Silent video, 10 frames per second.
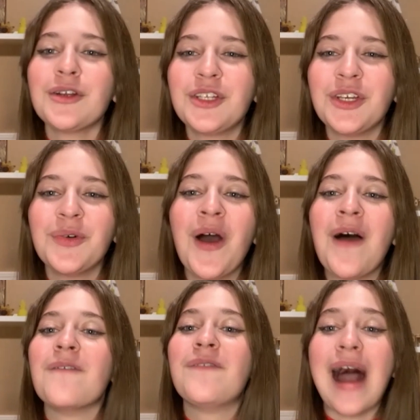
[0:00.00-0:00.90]
two
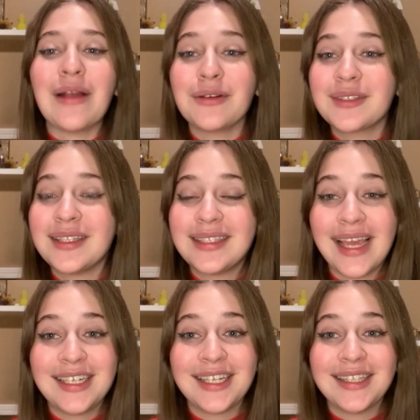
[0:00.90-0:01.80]
viral
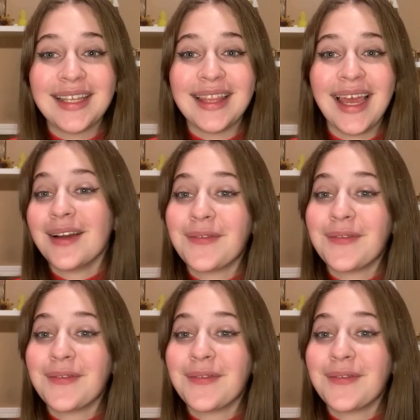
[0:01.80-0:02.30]
sensations in there.